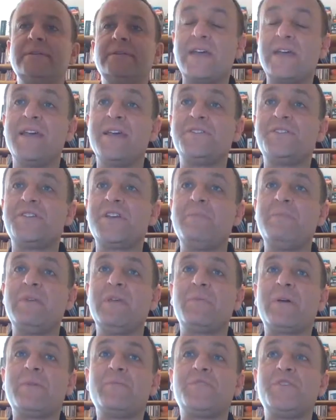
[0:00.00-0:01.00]
Okay,
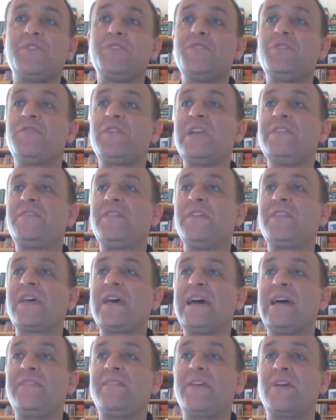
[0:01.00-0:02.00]
Jamie, do you have anything
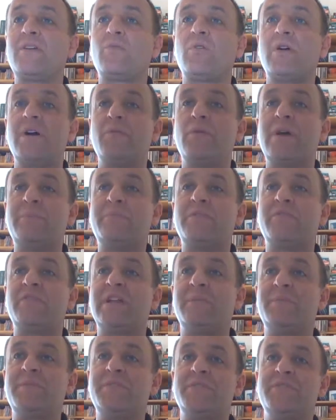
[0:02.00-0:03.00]
to add there? Why web
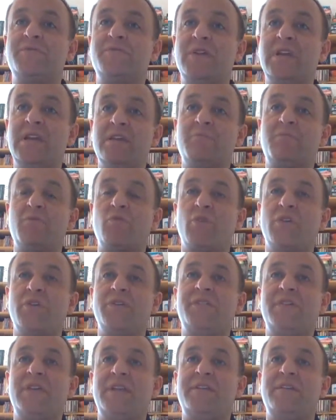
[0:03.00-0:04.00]
development is really
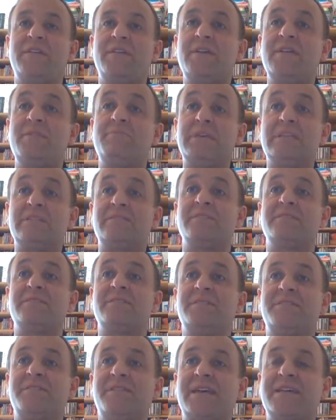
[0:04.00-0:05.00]
important in
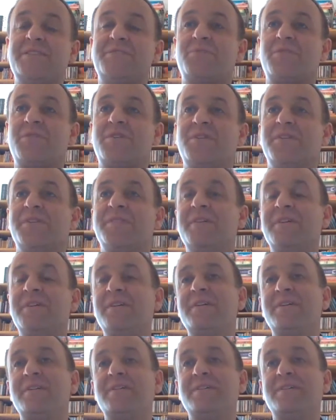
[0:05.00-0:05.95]
business in today's world?